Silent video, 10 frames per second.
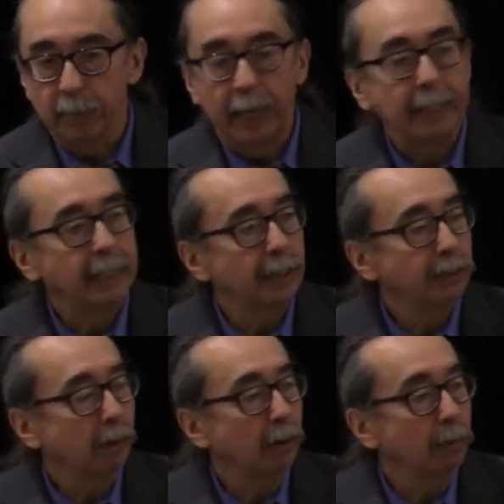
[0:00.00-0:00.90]
And
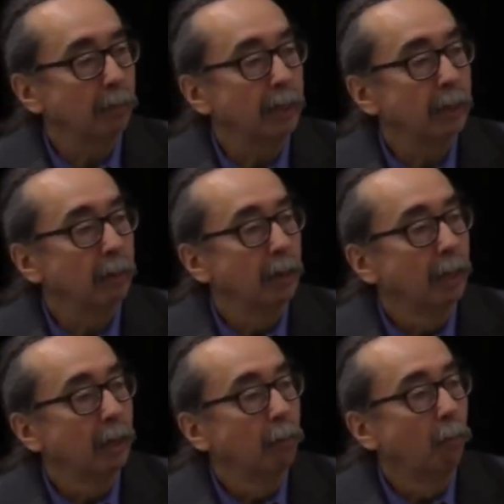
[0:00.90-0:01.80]
these are,
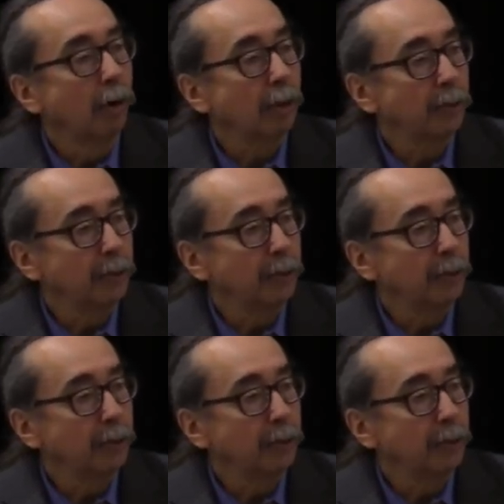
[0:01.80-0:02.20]
one of the